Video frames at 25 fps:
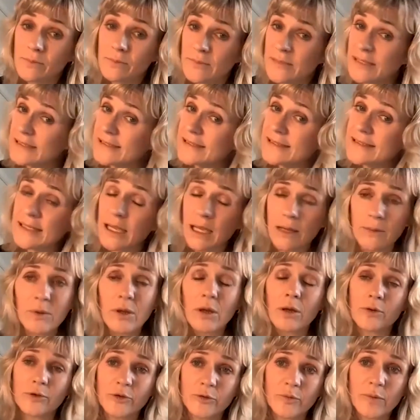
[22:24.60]
the same
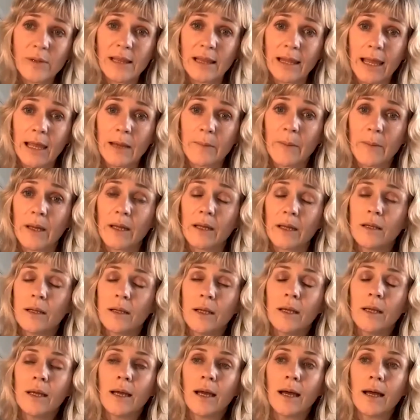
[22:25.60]
goes with Labor.
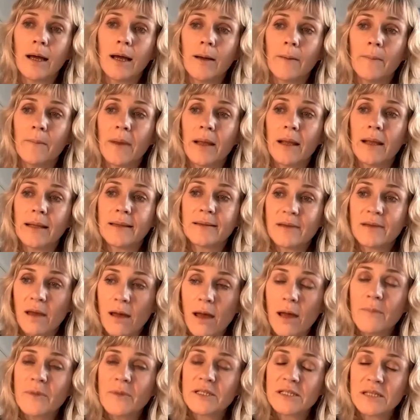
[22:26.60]

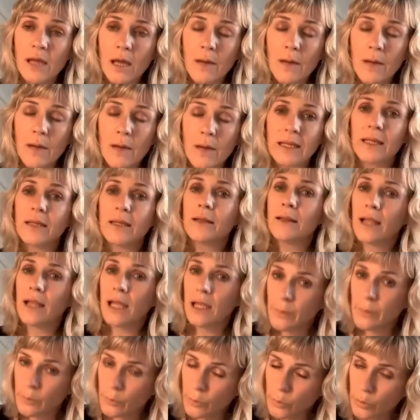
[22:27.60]
Time and time again,
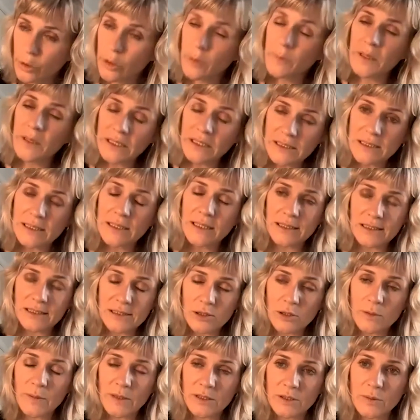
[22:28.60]
Labor will commit to net
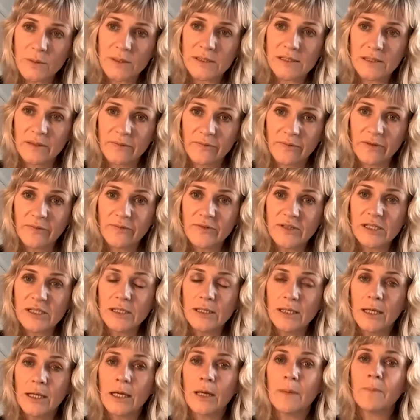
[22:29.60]
zero by 2050,
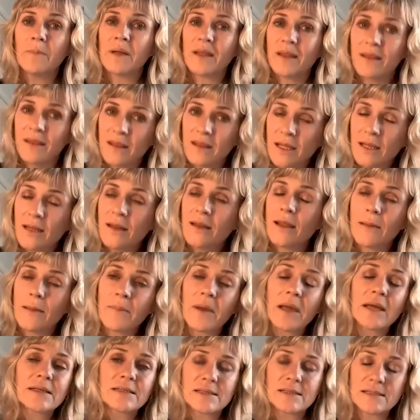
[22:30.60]
but then they
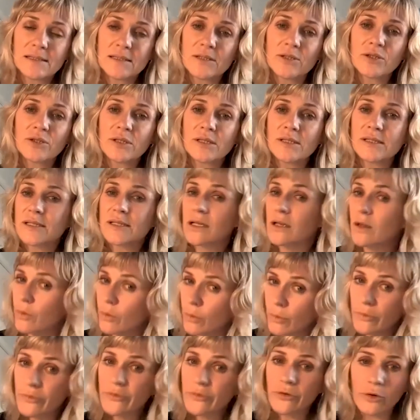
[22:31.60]
make decisions that are
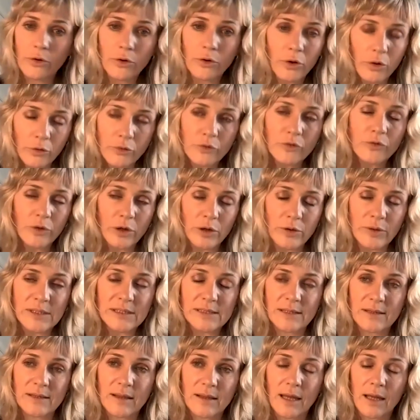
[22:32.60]
also contrary
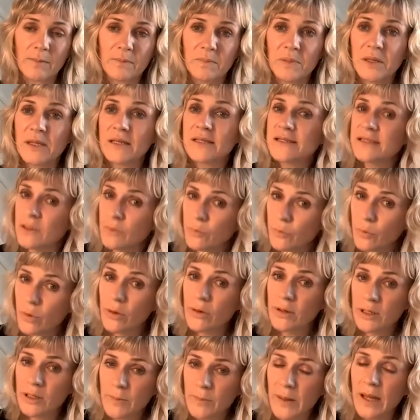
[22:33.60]
to that because they're
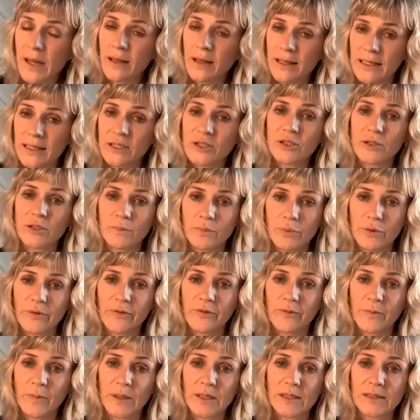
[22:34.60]
worried about election
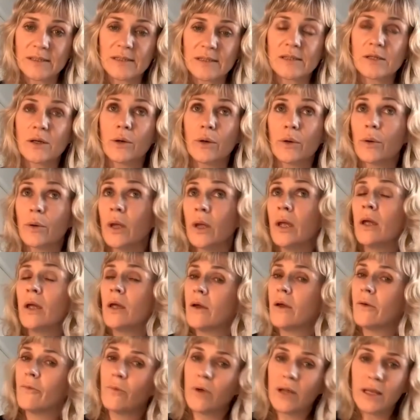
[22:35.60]
prospects. So
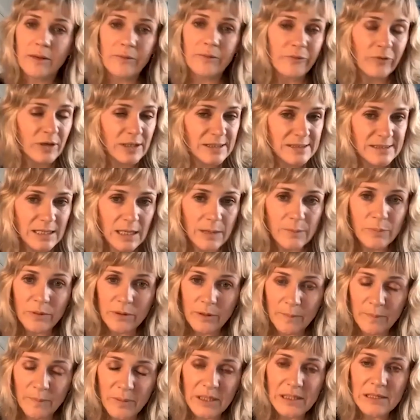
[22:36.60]
when, for example,
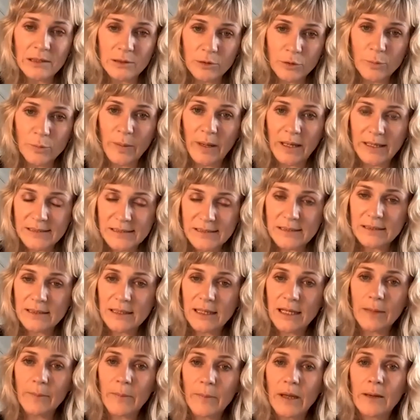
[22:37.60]
the Beetaloo Basin
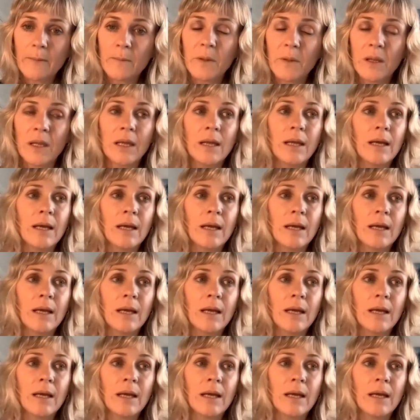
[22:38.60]
came up,